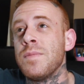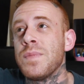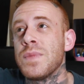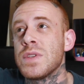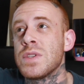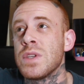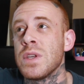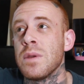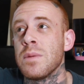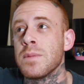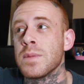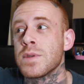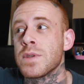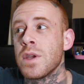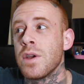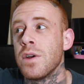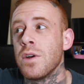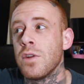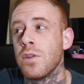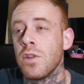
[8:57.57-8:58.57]

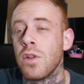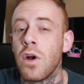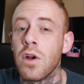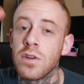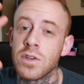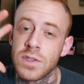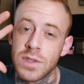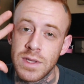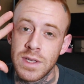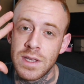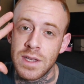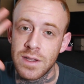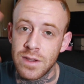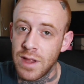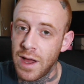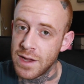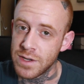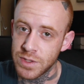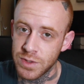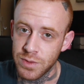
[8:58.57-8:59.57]
seems largely
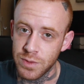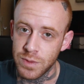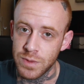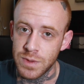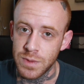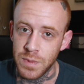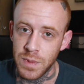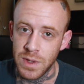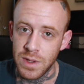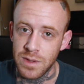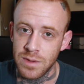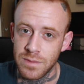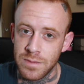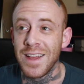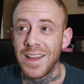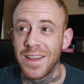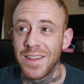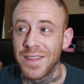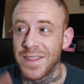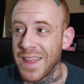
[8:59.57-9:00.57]
illogical to me.
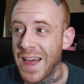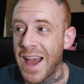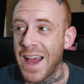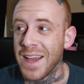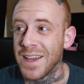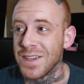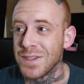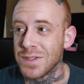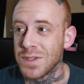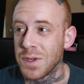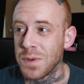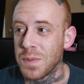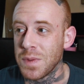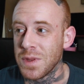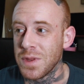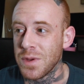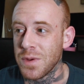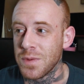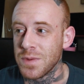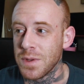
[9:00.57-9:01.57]
And that is going to be
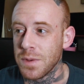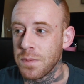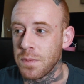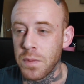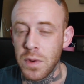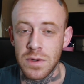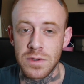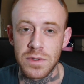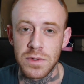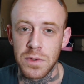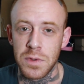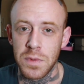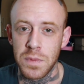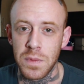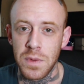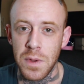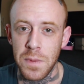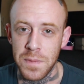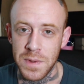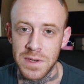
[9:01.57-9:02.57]
the only personal
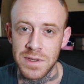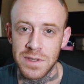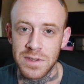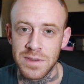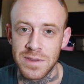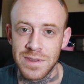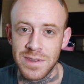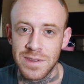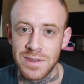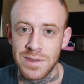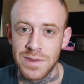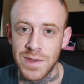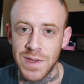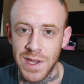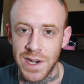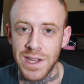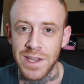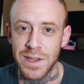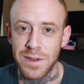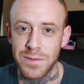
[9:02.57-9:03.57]
opinion
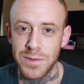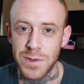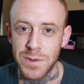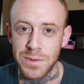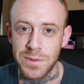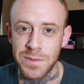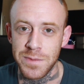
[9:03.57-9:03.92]
that I give you.